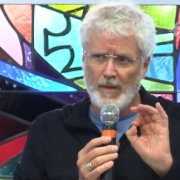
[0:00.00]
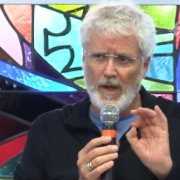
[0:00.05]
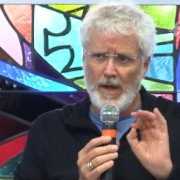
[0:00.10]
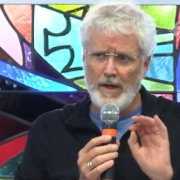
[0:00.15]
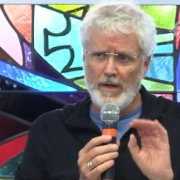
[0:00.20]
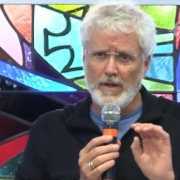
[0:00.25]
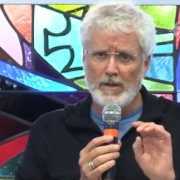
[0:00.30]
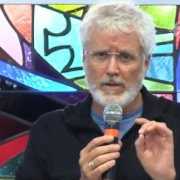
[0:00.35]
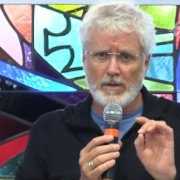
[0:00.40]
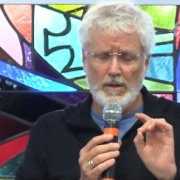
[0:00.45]

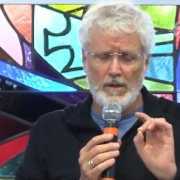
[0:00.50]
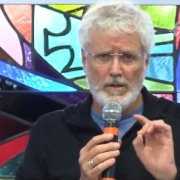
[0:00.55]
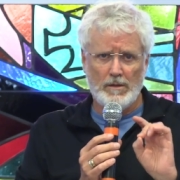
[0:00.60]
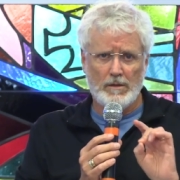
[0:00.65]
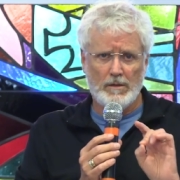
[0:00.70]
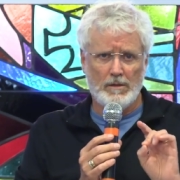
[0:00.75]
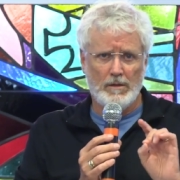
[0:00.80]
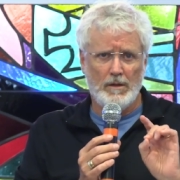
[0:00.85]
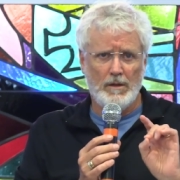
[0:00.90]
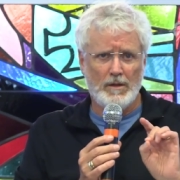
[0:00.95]
And it's,
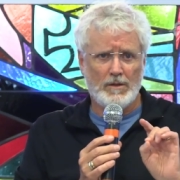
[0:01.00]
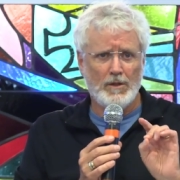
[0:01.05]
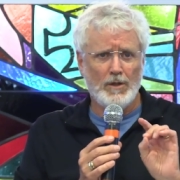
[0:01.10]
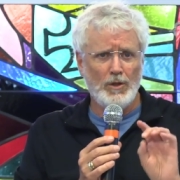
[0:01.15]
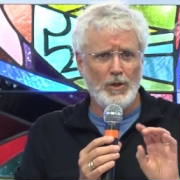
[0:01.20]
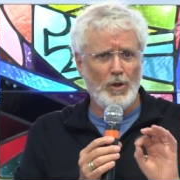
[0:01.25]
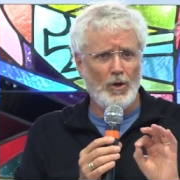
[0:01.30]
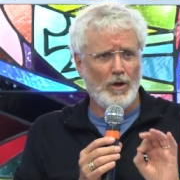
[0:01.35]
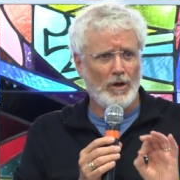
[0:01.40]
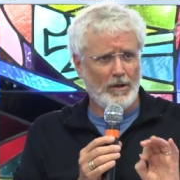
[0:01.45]
it's, it's a
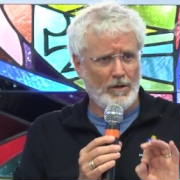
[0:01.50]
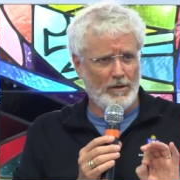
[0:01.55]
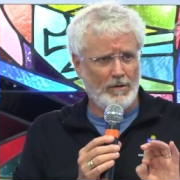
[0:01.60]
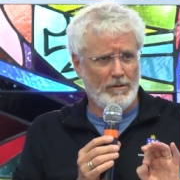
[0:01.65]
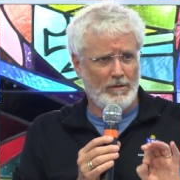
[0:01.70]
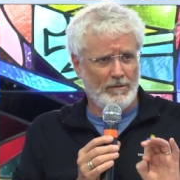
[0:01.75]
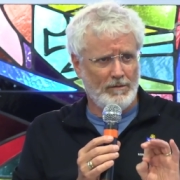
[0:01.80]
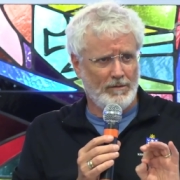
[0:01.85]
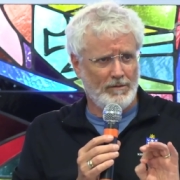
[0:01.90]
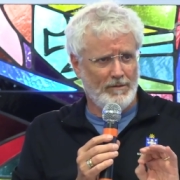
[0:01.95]

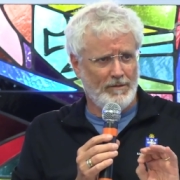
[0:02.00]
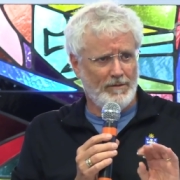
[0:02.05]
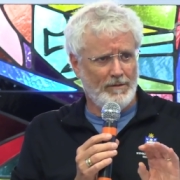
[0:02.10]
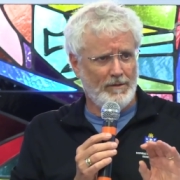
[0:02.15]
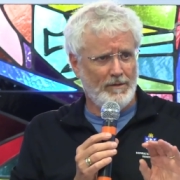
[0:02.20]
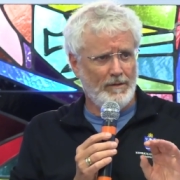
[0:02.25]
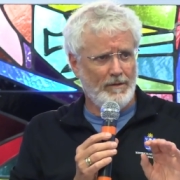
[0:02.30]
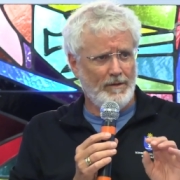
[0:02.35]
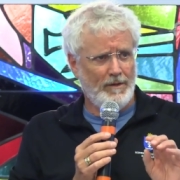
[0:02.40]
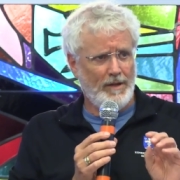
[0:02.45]
look
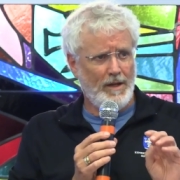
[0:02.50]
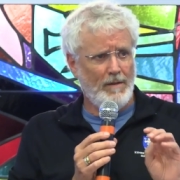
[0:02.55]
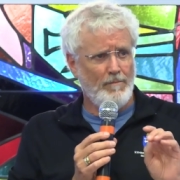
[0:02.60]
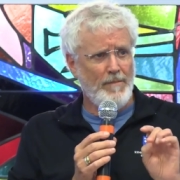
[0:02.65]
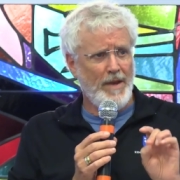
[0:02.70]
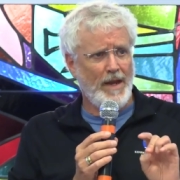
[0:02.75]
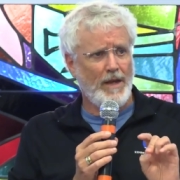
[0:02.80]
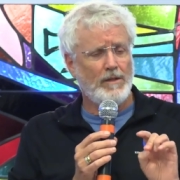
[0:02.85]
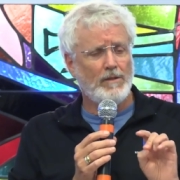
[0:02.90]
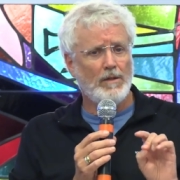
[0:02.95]
that
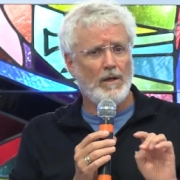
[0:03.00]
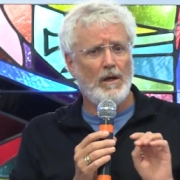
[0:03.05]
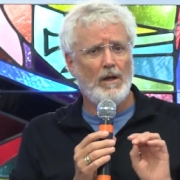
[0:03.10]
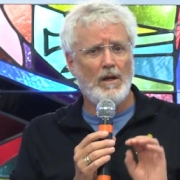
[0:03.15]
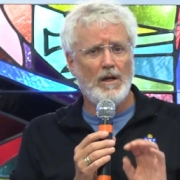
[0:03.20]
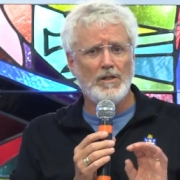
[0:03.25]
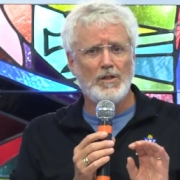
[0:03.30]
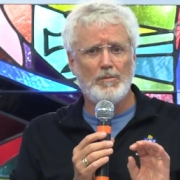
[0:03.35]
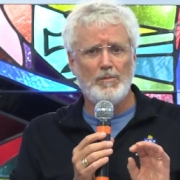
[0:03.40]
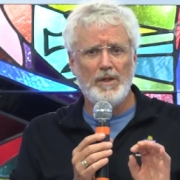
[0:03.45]
makes a
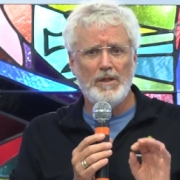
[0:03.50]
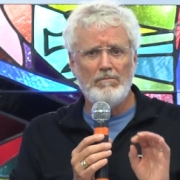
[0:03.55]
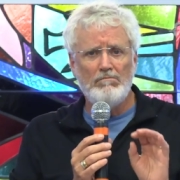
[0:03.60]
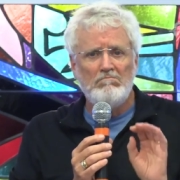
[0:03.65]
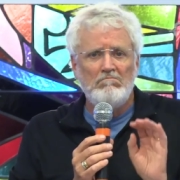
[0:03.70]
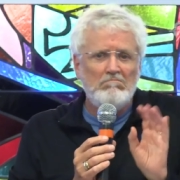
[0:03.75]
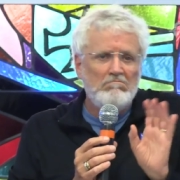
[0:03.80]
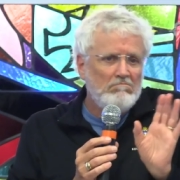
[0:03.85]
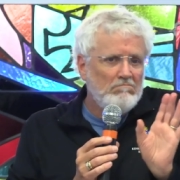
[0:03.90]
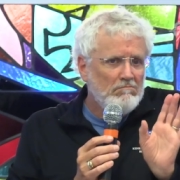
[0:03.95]

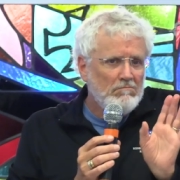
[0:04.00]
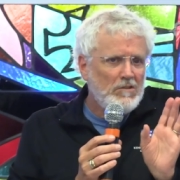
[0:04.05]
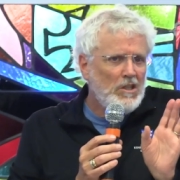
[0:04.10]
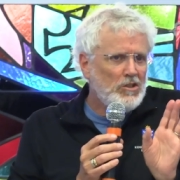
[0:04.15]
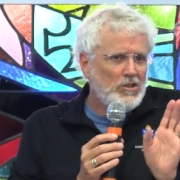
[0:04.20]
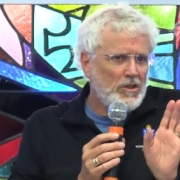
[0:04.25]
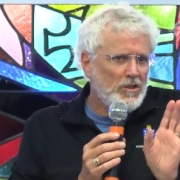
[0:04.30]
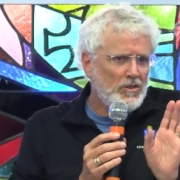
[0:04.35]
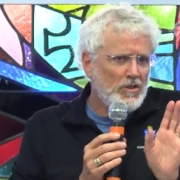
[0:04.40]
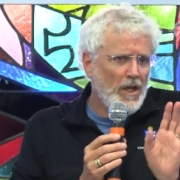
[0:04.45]
husband,
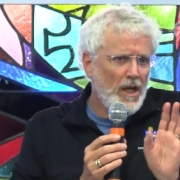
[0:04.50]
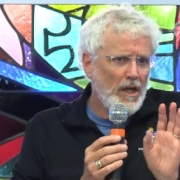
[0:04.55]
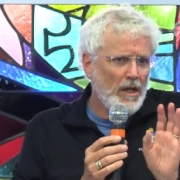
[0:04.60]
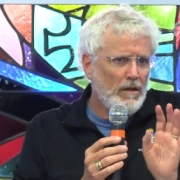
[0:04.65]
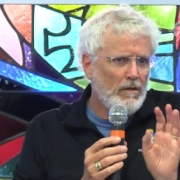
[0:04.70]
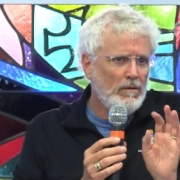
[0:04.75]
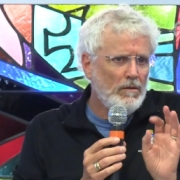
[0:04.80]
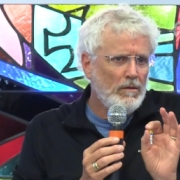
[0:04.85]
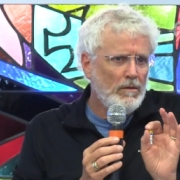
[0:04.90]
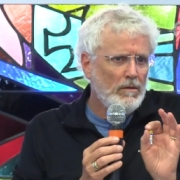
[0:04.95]
let's just say,